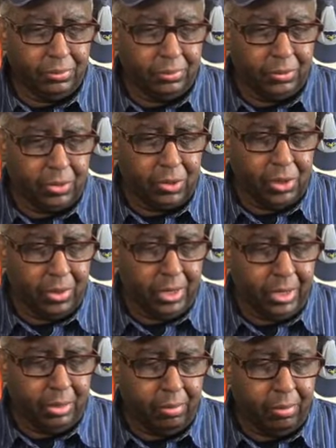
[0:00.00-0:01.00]
Still get
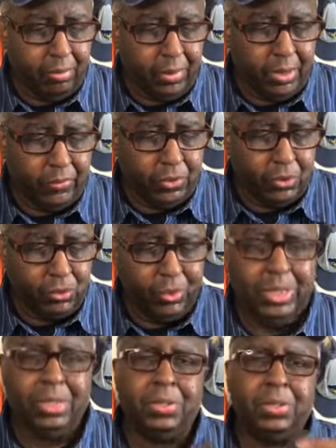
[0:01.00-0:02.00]
a bit of a
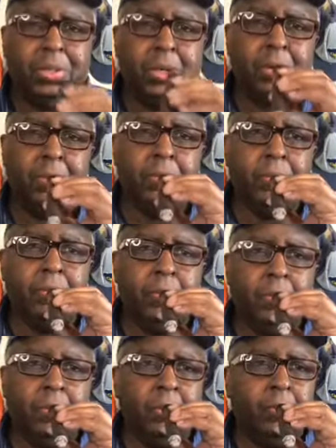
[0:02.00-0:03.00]
sweetness there,
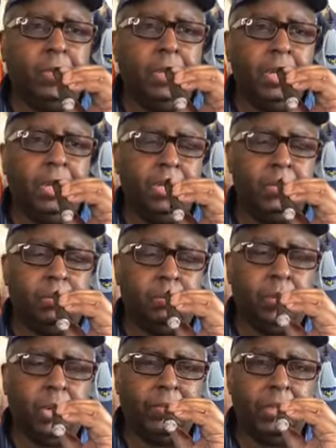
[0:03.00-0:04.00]
but not as
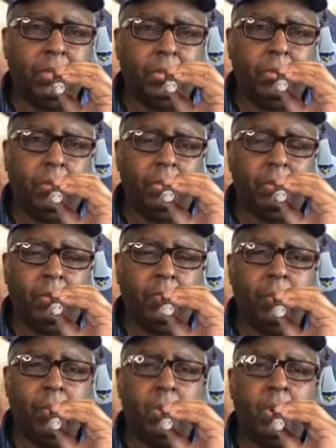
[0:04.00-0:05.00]
prevalent as it was
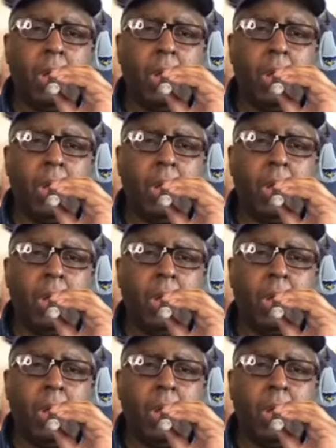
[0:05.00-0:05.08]
before.